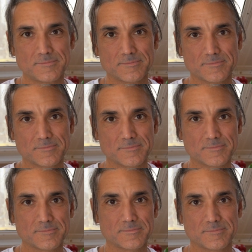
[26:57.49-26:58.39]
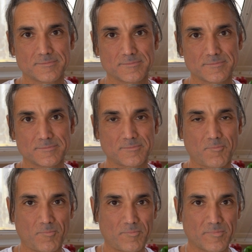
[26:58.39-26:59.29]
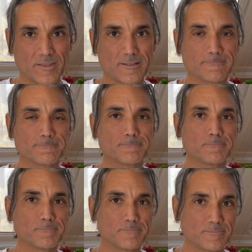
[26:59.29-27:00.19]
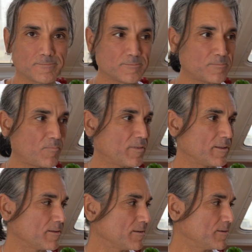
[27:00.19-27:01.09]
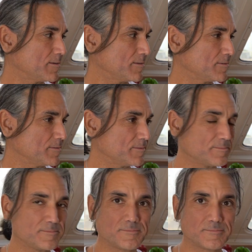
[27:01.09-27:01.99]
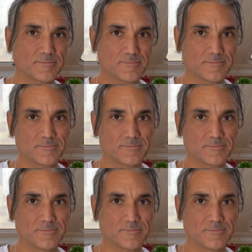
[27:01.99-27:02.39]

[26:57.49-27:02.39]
(not speaking)